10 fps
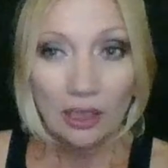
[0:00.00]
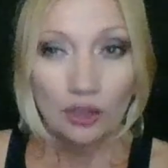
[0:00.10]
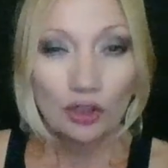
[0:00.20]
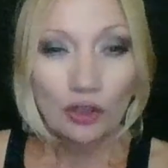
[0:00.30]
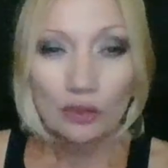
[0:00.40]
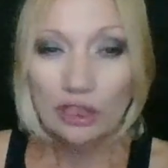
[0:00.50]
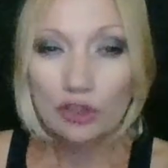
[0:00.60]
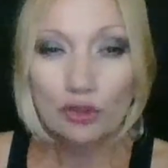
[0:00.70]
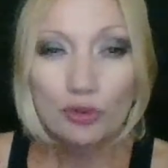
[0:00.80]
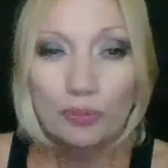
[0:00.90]
You know, the
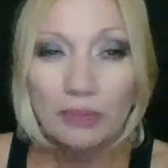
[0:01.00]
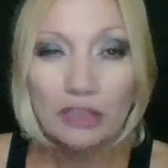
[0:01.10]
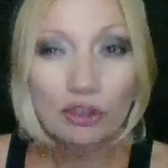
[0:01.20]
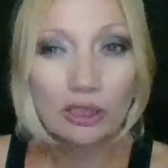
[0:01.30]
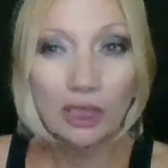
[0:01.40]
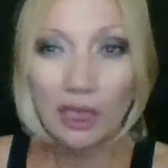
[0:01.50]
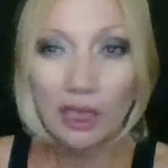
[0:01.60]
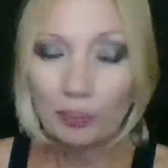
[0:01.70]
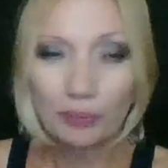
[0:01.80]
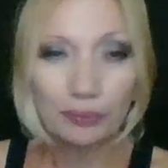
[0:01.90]
Stupido
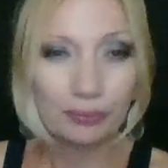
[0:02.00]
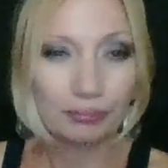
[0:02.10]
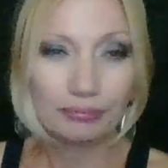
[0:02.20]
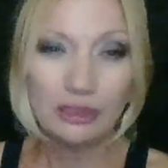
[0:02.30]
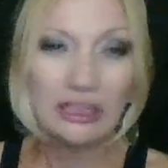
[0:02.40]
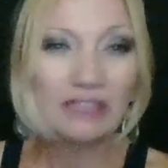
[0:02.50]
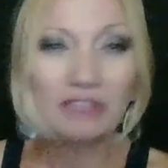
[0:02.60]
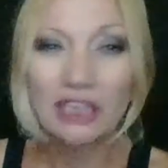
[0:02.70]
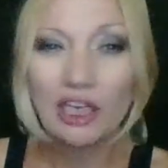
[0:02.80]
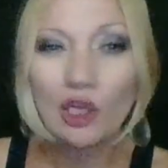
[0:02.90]
Club, leave
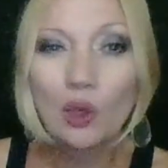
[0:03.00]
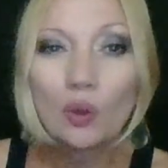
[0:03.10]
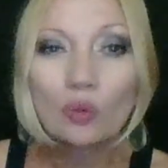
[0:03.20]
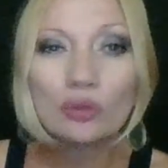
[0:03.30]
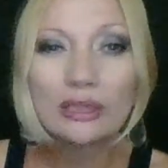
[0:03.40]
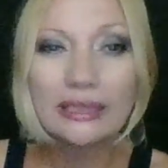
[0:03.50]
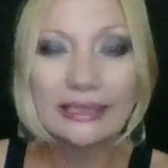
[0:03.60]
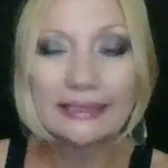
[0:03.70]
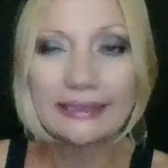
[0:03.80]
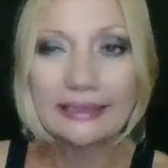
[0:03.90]
it alone,
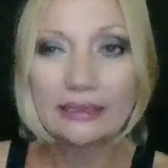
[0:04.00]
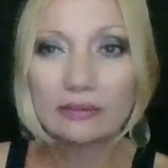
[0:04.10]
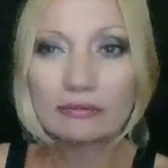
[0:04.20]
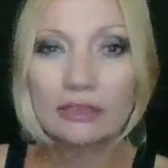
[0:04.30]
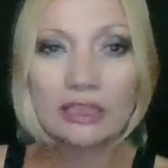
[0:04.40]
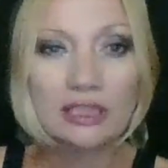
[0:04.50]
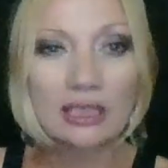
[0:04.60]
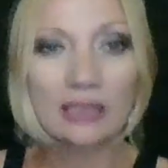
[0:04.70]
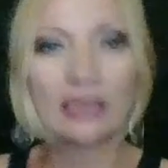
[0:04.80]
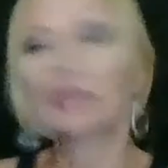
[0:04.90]
Lily. We're just
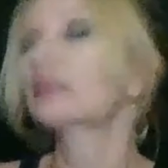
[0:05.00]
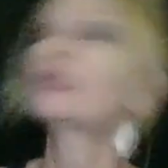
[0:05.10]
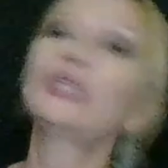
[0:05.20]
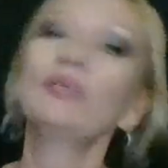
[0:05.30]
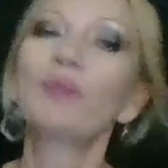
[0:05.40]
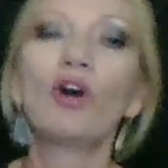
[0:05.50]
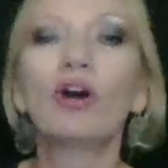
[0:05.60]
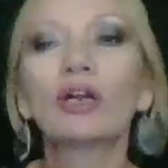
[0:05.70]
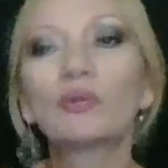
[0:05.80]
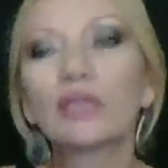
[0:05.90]
gonna keep
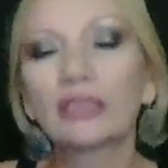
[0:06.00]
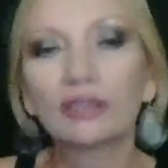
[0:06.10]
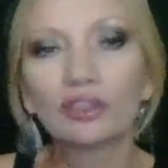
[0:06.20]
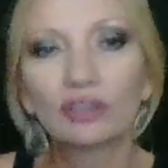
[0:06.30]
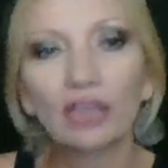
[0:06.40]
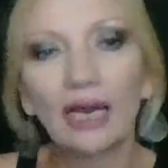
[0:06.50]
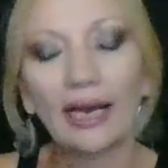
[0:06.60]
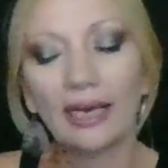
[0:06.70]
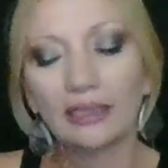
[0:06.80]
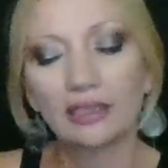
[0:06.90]
on with our
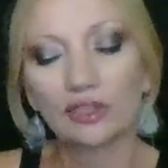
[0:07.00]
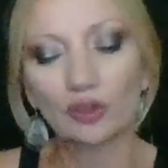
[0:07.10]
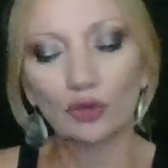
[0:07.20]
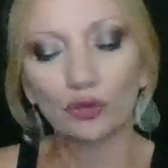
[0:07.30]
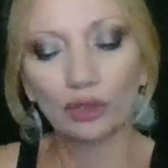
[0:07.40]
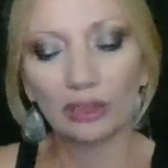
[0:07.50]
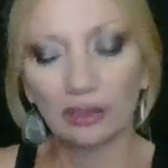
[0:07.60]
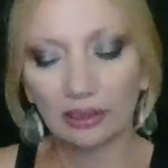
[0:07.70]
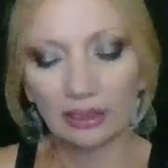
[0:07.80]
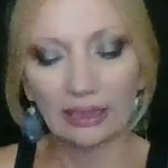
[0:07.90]
lies so
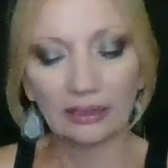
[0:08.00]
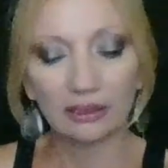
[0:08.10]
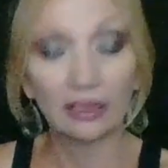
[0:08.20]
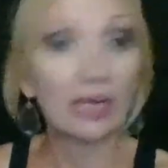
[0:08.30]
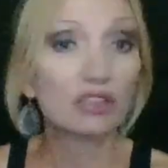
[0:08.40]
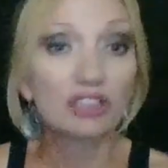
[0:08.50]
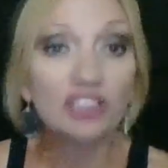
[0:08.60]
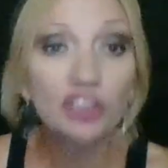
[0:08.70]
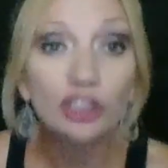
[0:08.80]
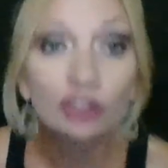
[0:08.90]
that
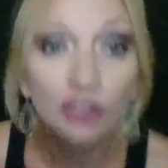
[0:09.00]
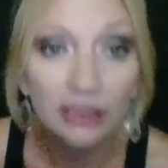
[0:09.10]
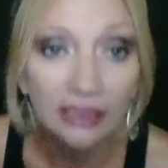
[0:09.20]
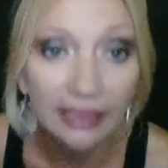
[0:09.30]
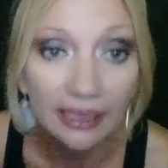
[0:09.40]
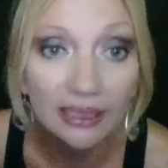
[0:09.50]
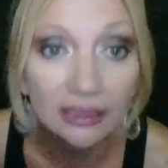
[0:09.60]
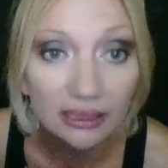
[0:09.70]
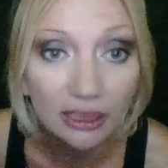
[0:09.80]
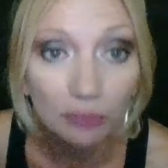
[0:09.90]
1,000 children a day
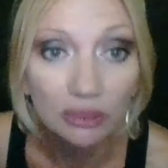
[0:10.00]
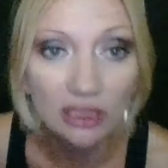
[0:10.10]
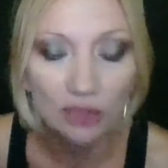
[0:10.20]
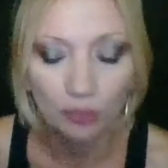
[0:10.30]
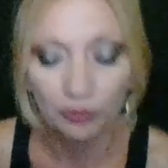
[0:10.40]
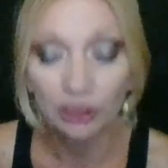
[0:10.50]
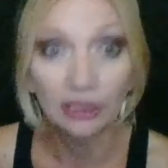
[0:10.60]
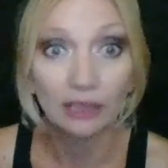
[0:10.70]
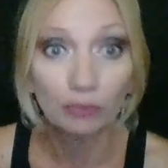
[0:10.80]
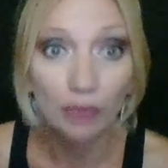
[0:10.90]
can keep
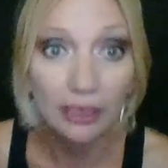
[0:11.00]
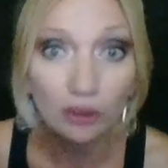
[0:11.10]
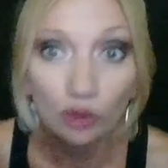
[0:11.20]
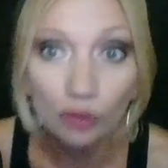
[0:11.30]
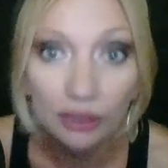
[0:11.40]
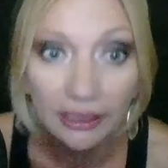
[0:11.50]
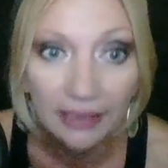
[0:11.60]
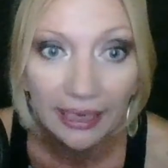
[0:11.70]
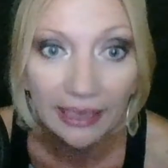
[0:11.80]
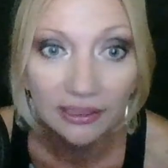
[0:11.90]
disappearing. Right, Lori
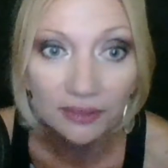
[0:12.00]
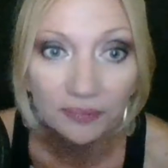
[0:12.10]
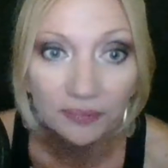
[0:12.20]
Ladd?